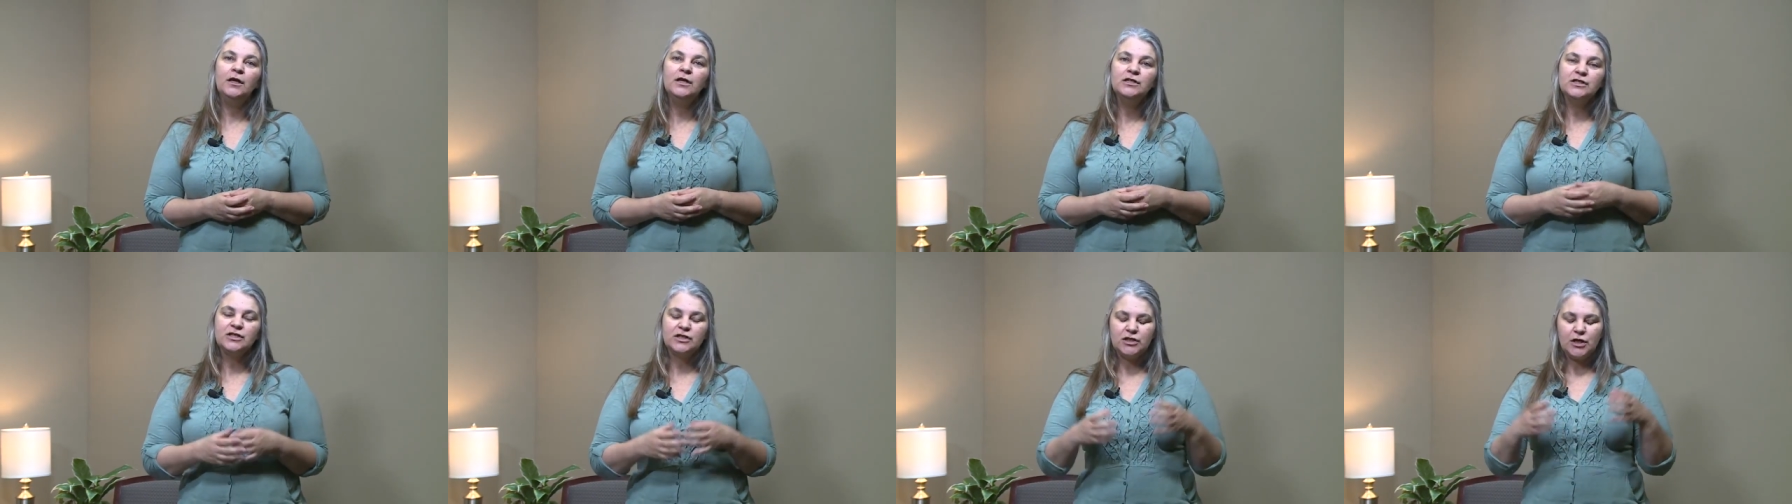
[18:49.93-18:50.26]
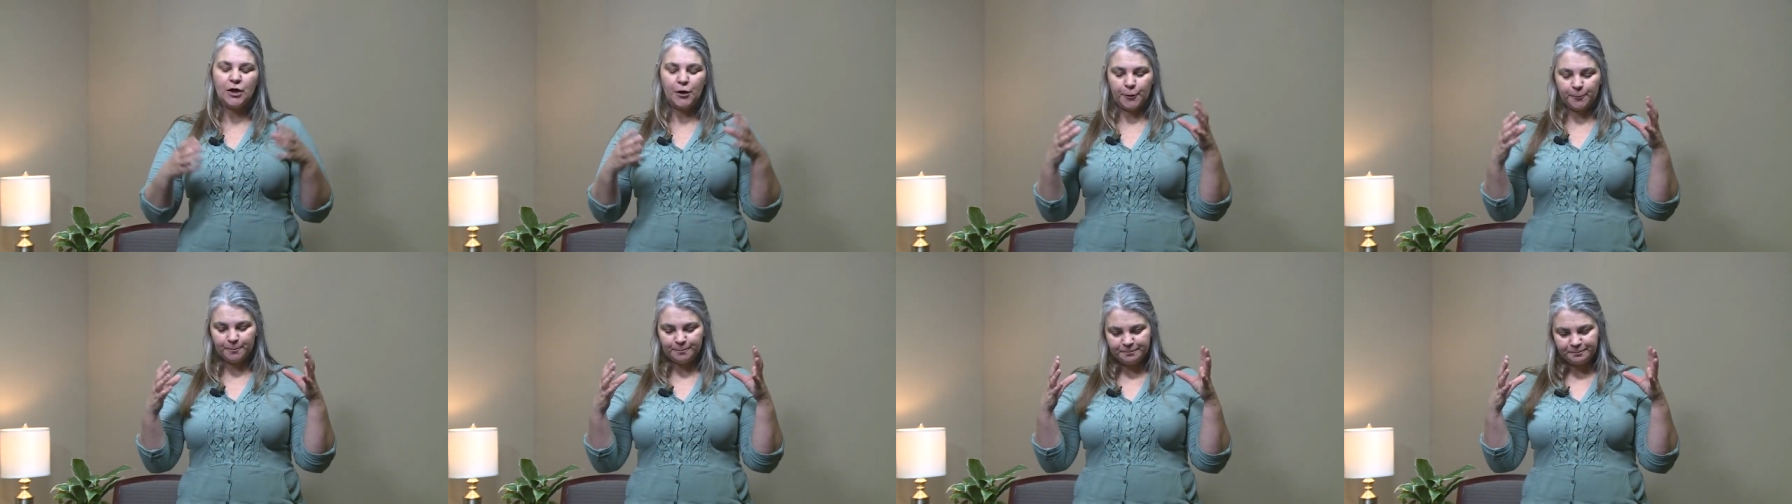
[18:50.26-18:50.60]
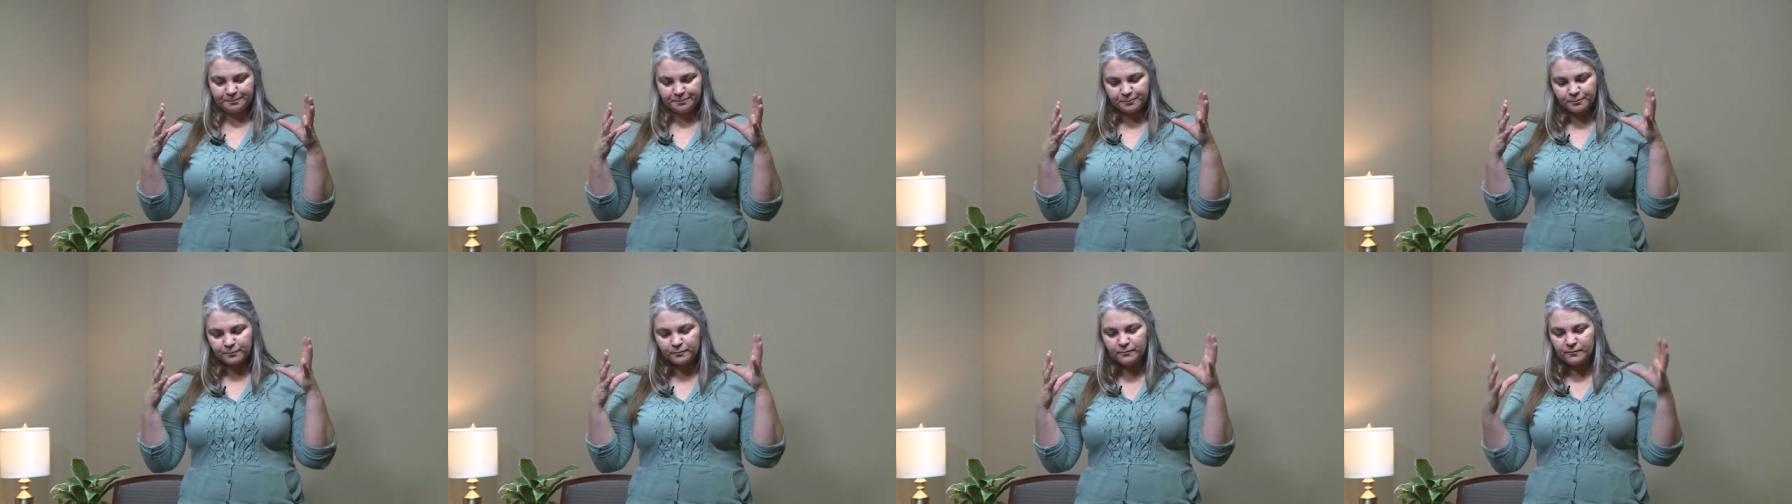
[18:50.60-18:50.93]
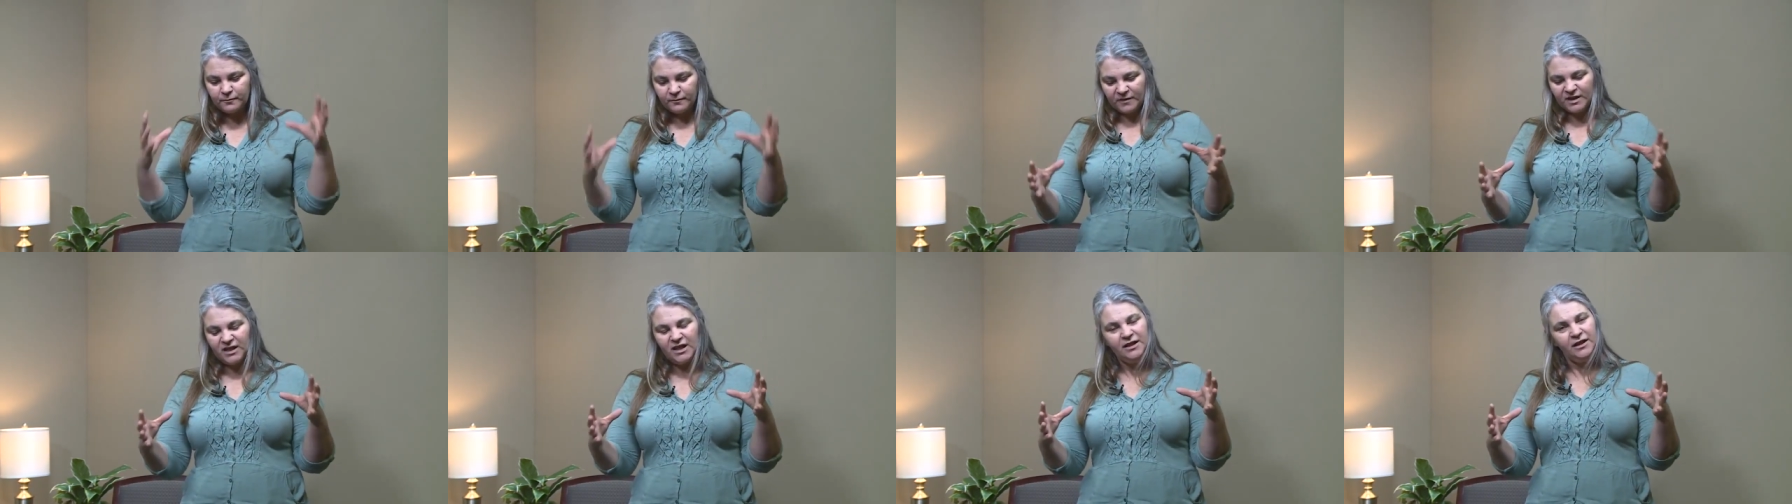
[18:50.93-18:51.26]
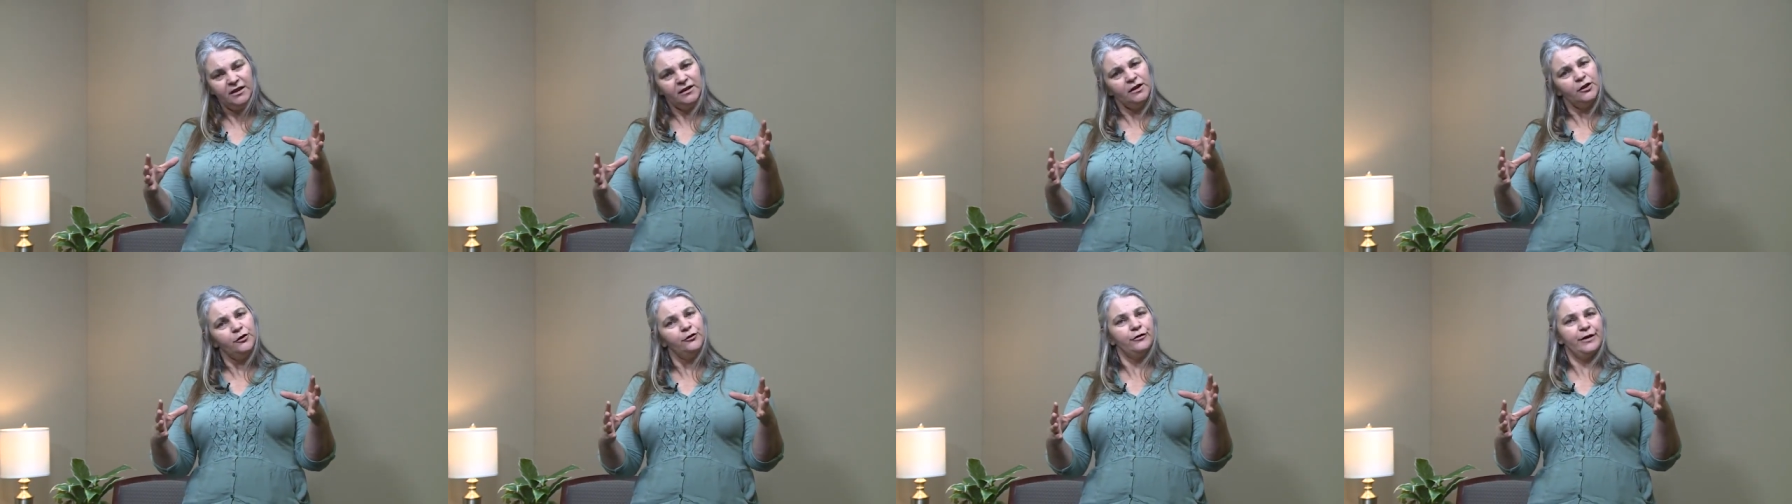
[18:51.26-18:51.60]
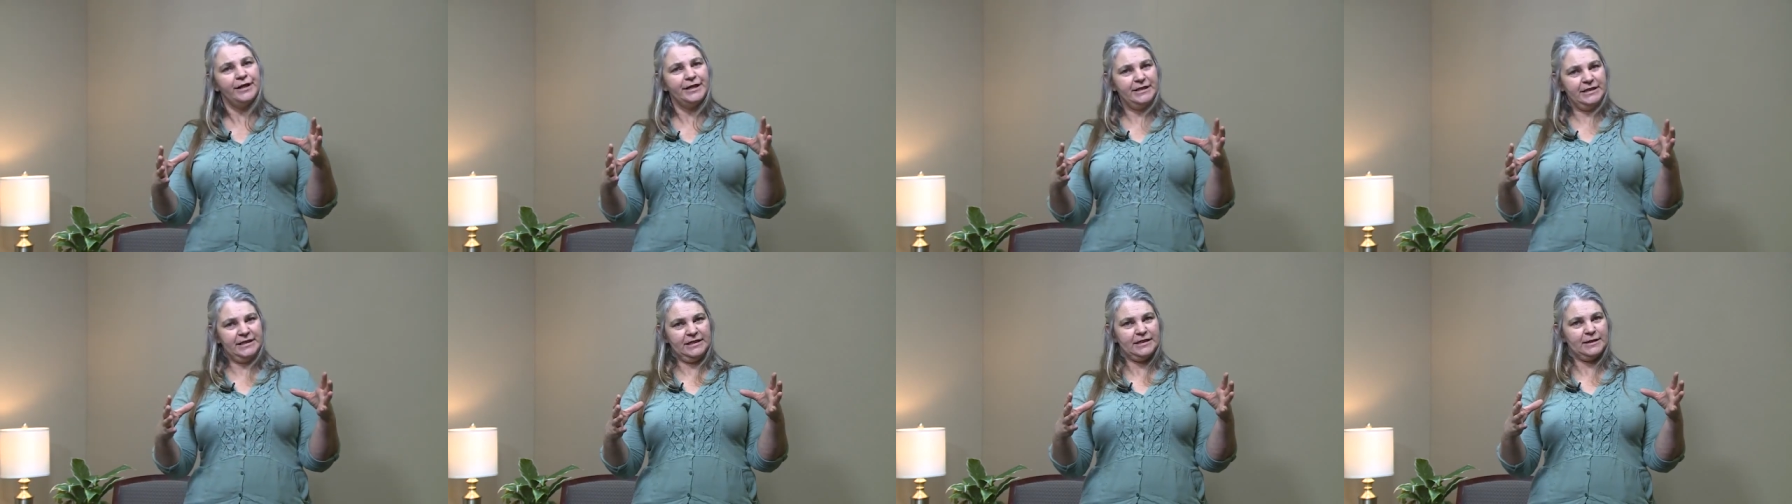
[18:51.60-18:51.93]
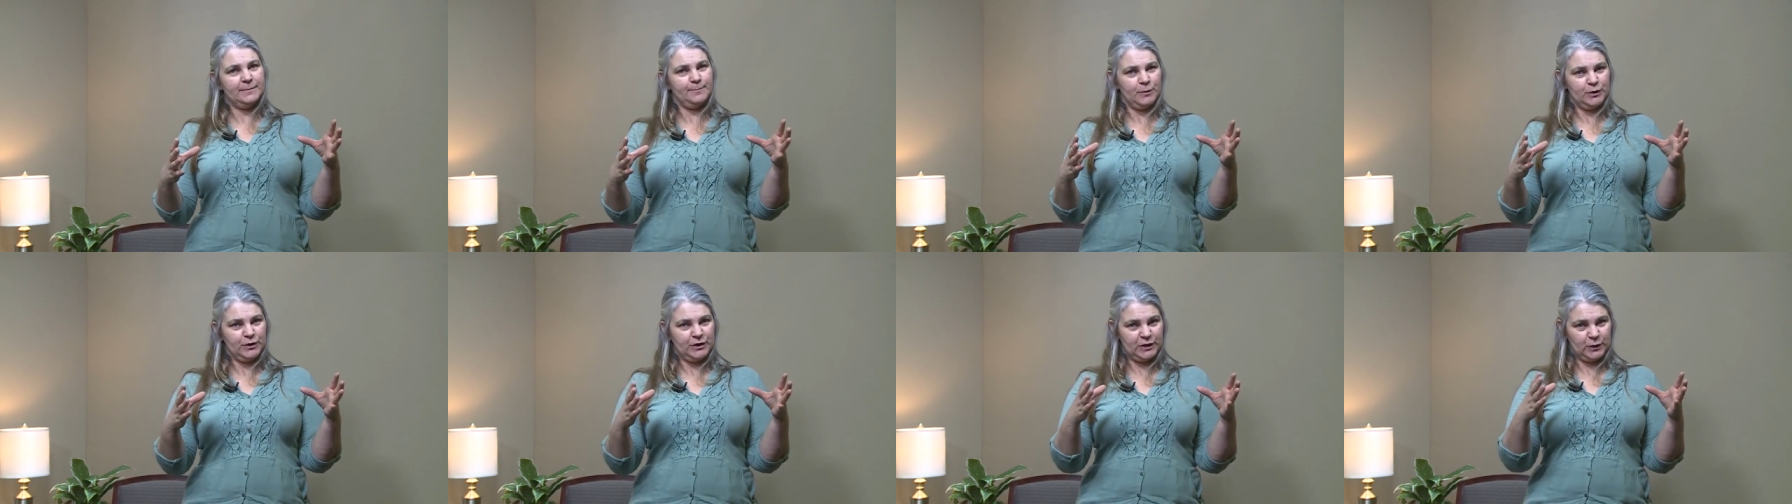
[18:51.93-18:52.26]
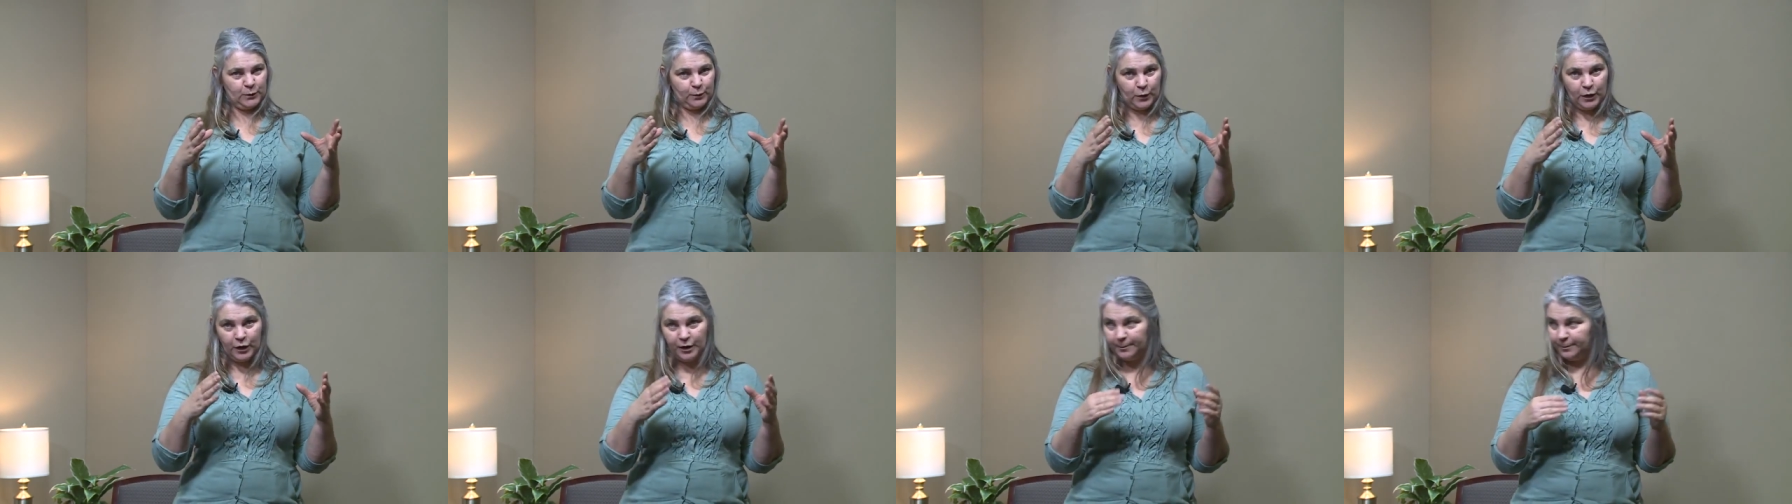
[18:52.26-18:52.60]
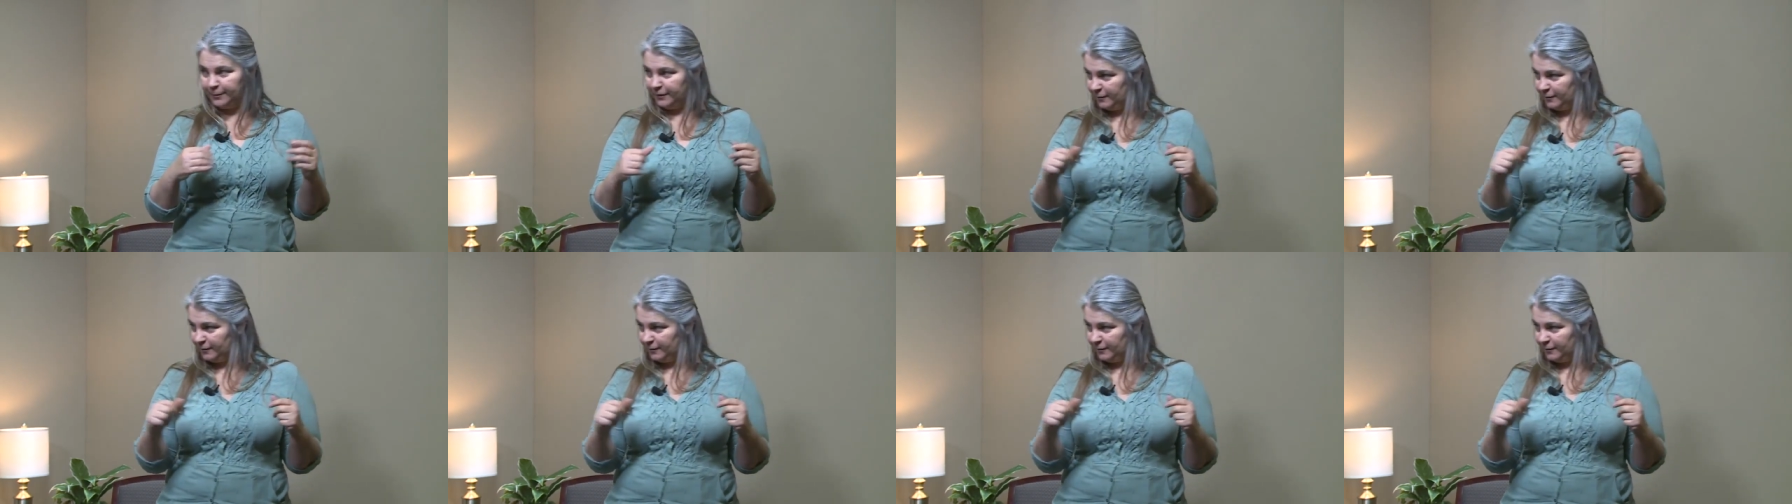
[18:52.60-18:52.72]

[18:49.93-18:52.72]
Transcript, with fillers: So in the Great Dismal Swamp,